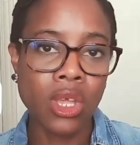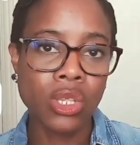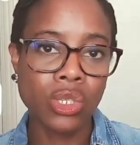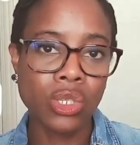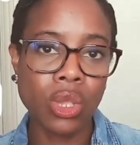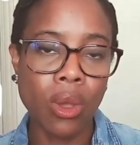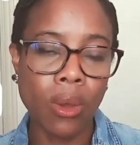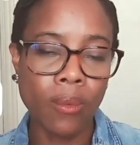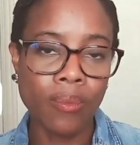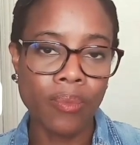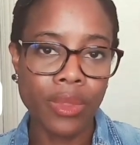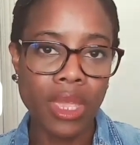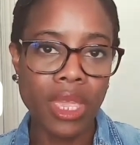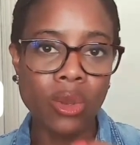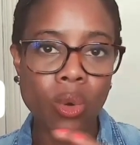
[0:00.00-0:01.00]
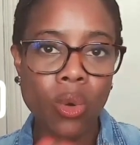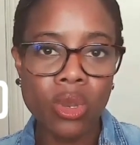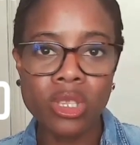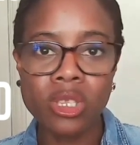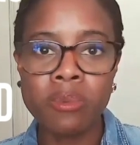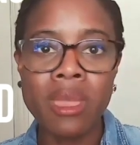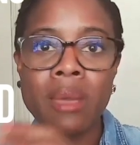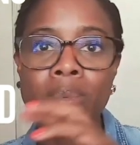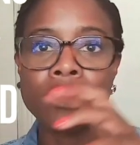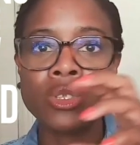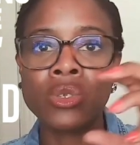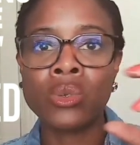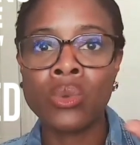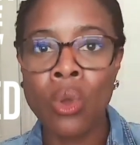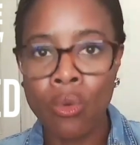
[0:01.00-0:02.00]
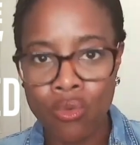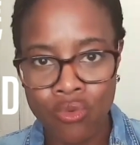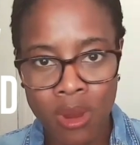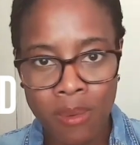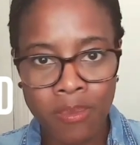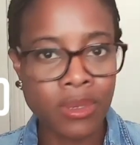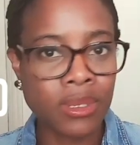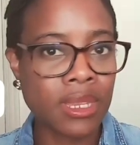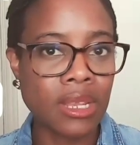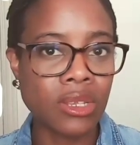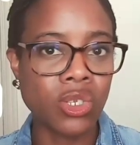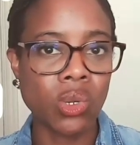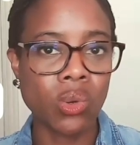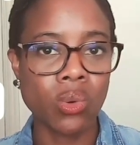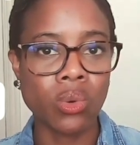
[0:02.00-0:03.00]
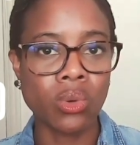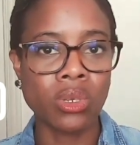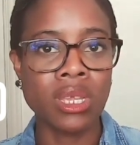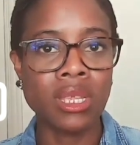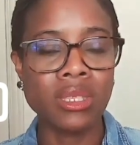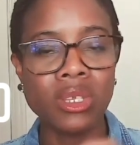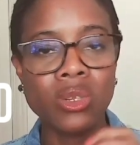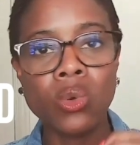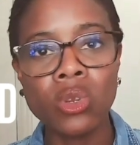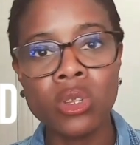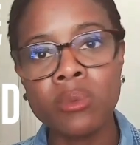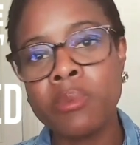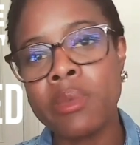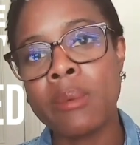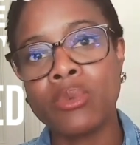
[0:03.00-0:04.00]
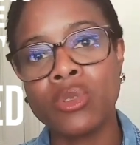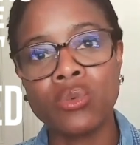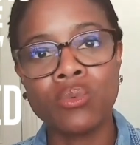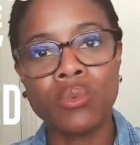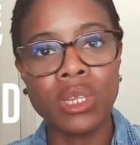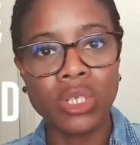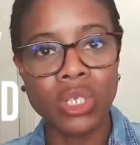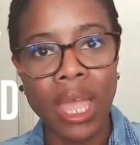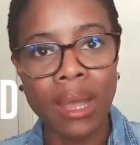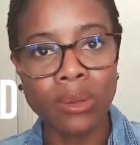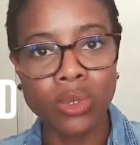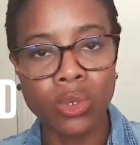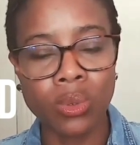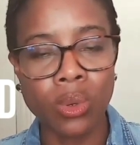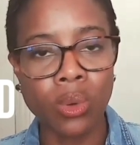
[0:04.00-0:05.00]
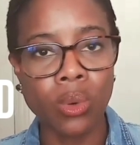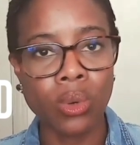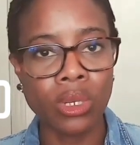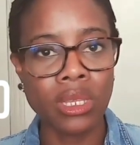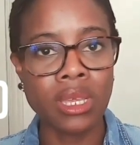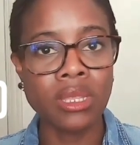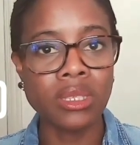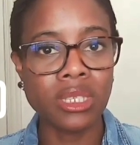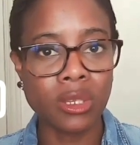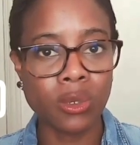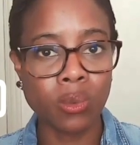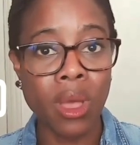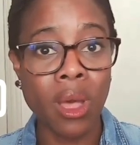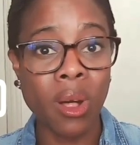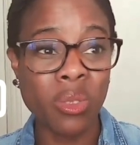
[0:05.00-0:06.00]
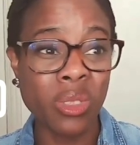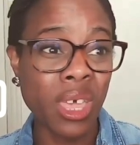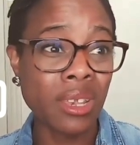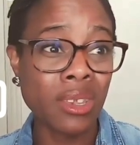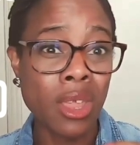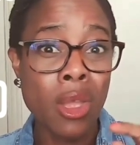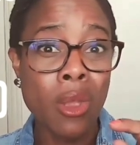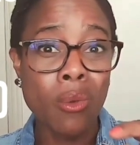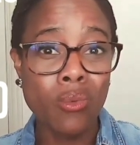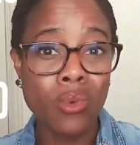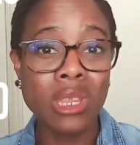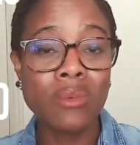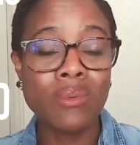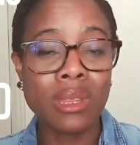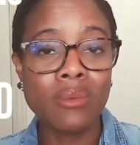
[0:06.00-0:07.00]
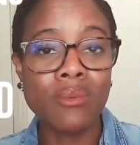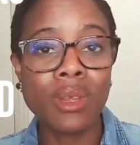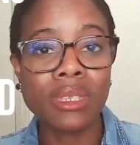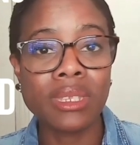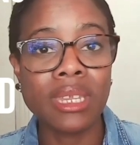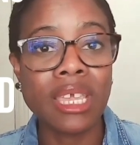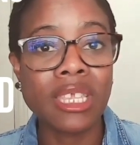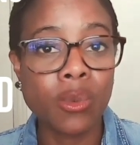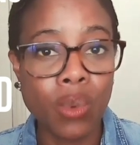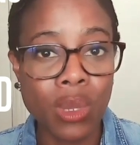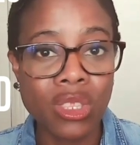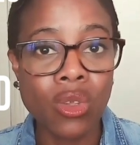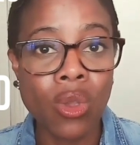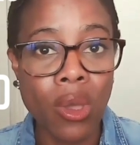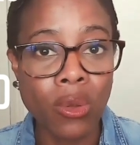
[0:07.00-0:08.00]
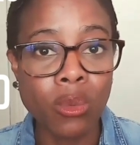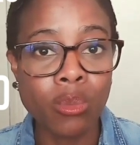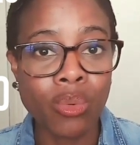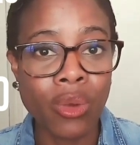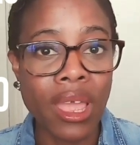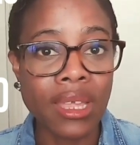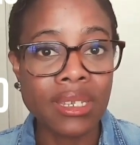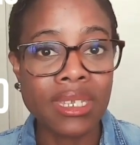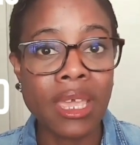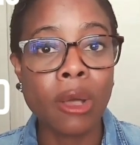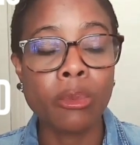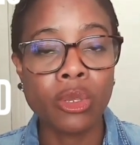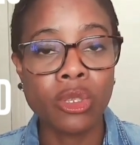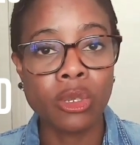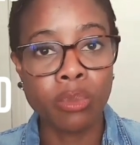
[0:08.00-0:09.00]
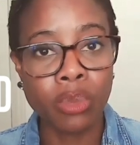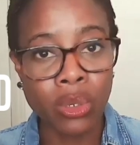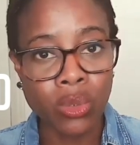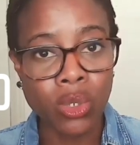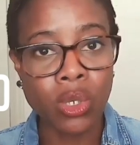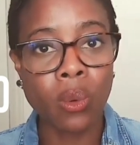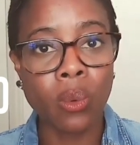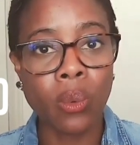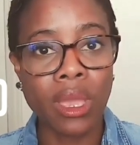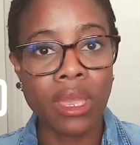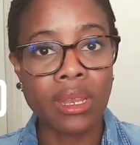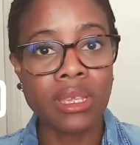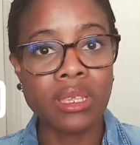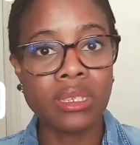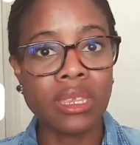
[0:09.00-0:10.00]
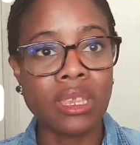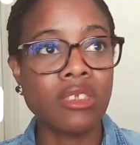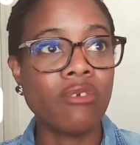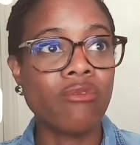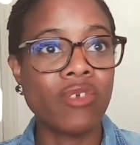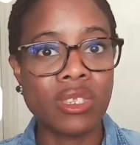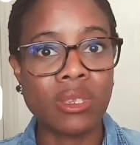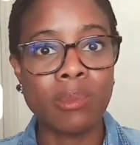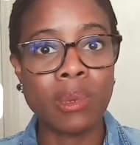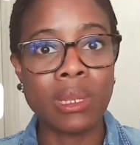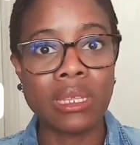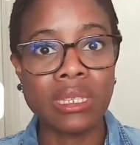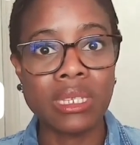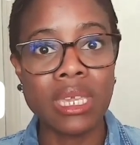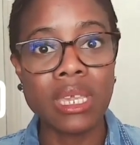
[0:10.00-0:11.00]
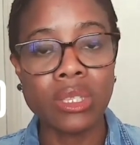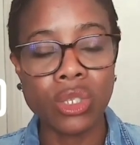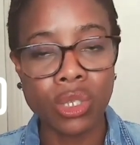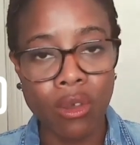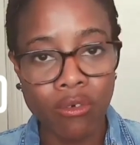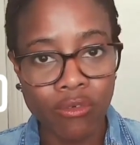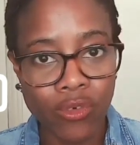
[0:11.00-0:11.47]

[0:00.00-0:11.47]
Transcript: So in order to be able to represent your audience, in order to be able to reach out to an audience as well that really resonates with your own brand to help you to build your awareness and your visibility and so